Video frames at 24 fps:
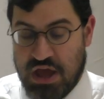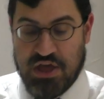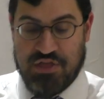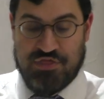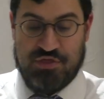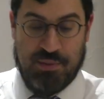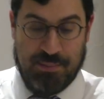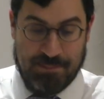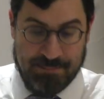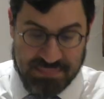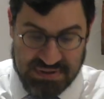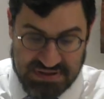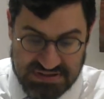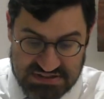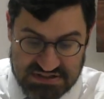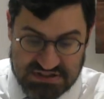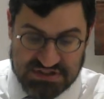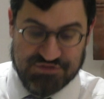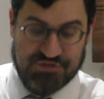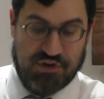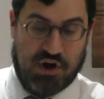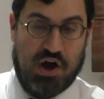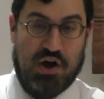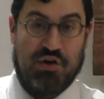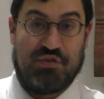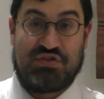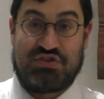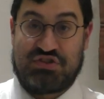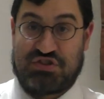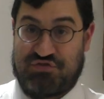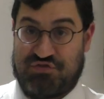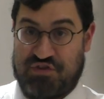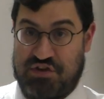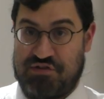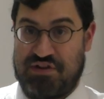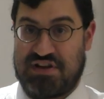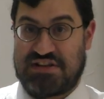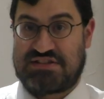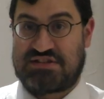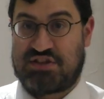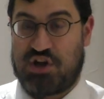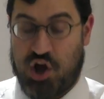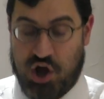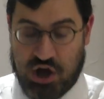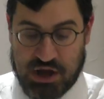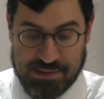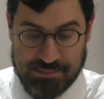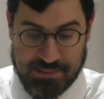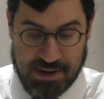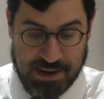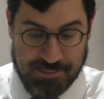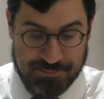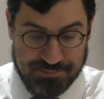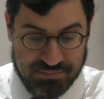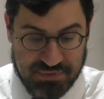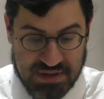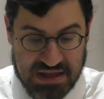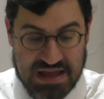the mitzvah of Sefira Sa'ima